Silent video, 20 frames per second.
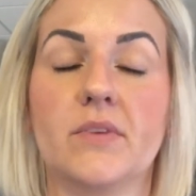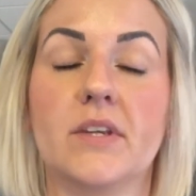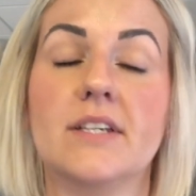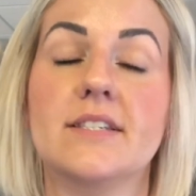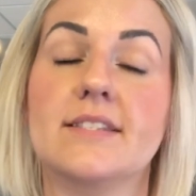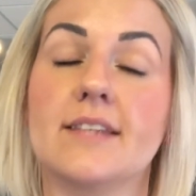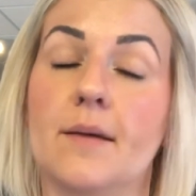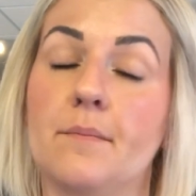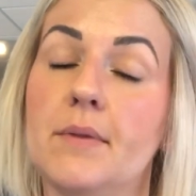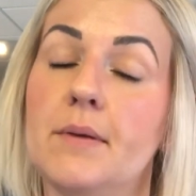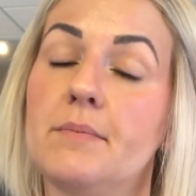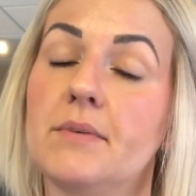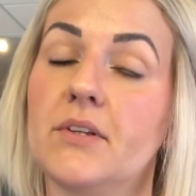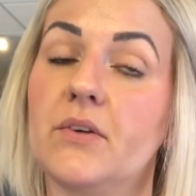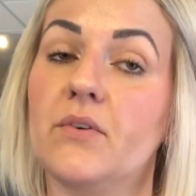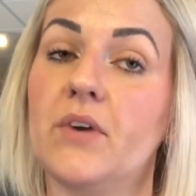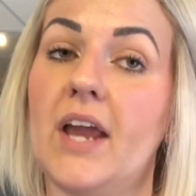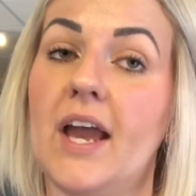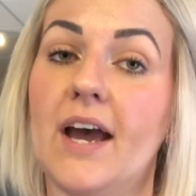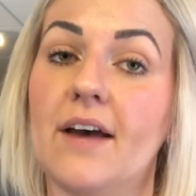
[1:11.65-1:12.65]
some people
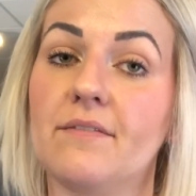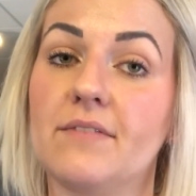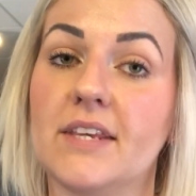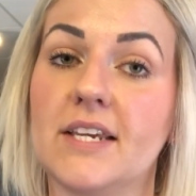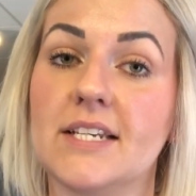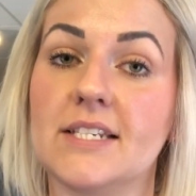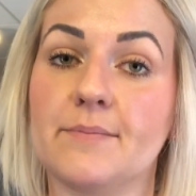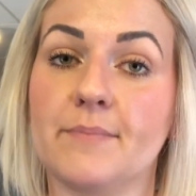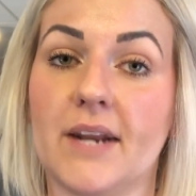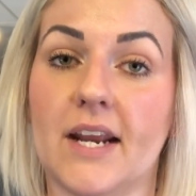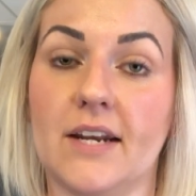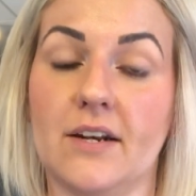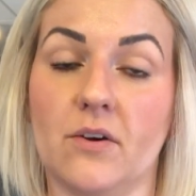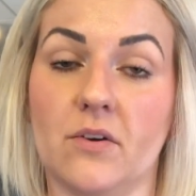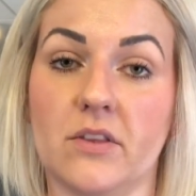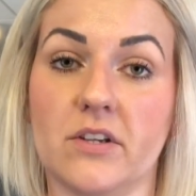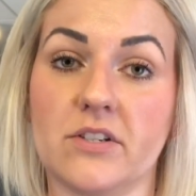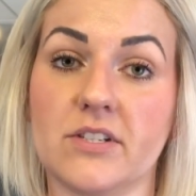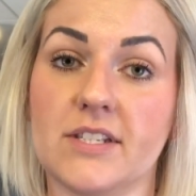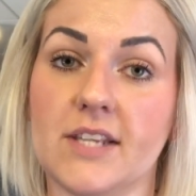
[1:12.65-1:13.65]
don't have these, but I know
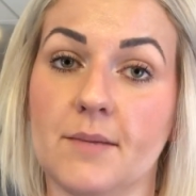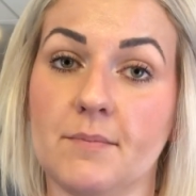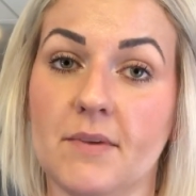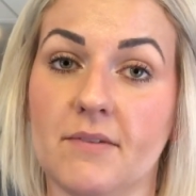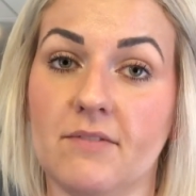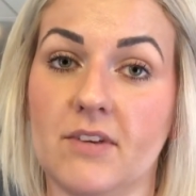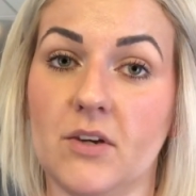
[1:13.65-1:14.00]
there's some of